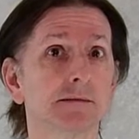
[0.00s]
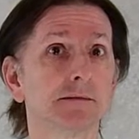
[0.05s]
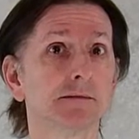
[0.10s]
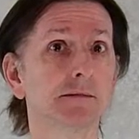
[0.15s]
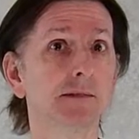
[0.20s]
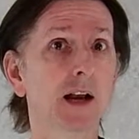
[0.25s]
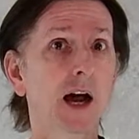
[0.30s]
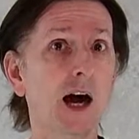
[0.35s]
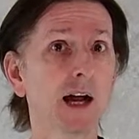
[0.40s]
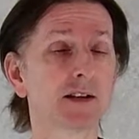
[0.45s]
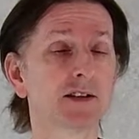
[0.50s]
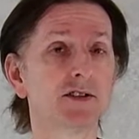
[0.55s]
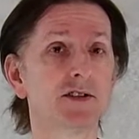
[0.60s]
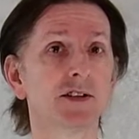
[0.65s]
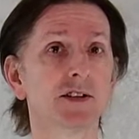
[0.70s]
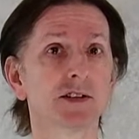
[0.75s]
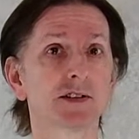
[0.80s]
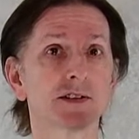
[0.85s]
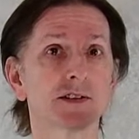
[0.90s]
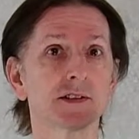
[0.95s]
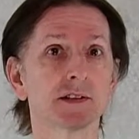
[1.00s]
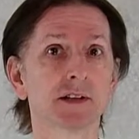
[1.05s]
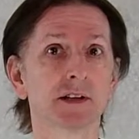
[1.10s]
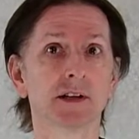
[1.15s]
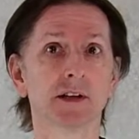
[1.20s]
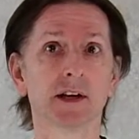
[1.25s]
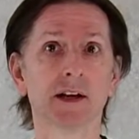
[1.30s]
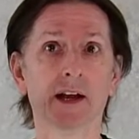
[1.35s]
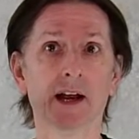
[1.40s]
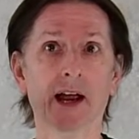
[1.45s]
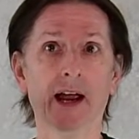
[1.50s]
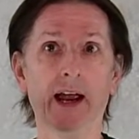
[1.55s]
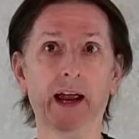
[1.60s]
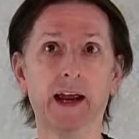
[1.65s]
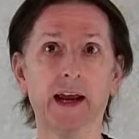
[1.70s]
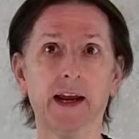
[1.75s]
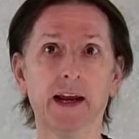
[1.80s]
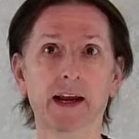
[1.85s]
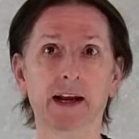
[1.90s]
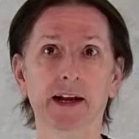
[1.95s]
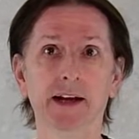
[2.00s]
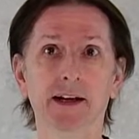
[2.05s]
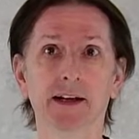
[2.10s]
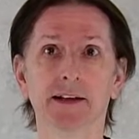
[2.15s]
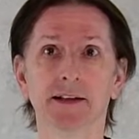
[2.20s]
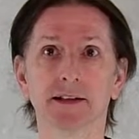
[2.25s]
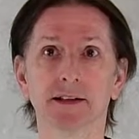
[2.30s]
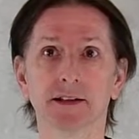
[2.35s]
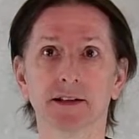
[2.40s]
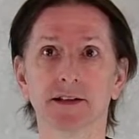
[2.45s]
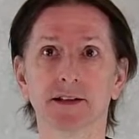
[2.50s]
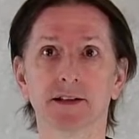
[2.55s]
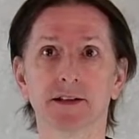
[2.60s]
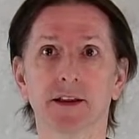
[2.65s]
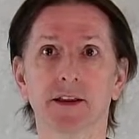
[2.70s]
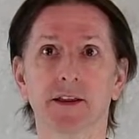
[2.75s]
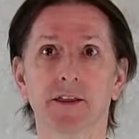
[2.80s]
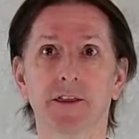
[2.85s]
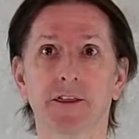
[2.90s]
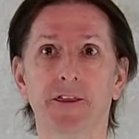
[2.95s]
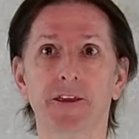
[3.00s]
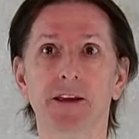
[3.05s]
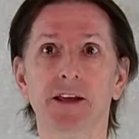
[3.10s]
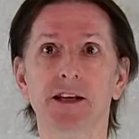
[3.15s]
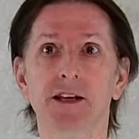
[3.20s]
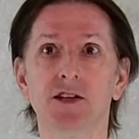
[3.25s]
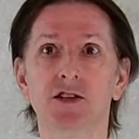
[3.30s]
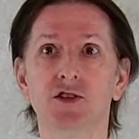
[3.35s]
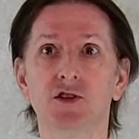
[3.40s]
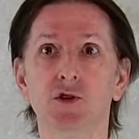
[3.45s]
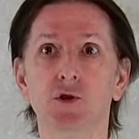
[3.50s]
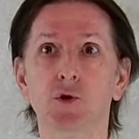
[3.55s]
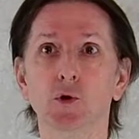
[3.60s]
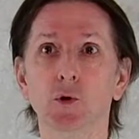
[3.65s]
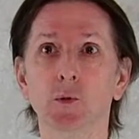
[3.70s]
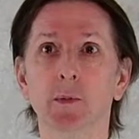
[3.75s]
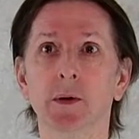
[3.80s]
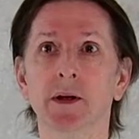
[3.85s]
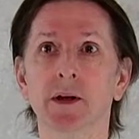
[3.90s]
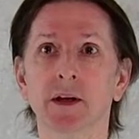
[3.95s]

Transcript: not just a thin tube.